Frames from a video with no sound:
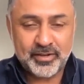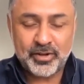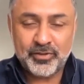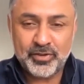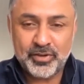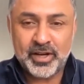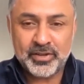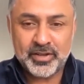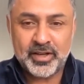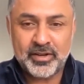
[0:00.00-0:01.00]
that all of you are
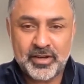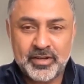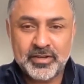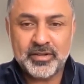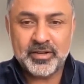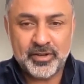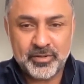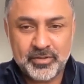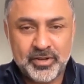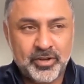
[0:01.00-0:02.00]
out there, young,
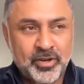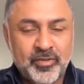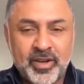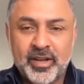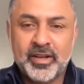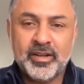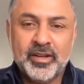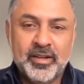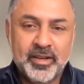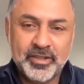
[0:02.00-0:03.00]
innovating,
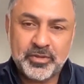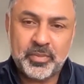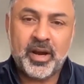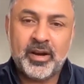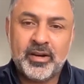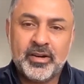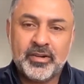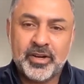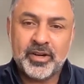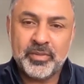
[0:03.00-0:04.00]
inspired,
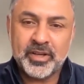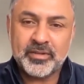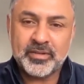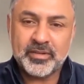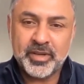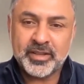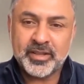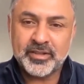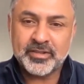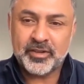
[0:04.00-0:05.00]
and trying to make things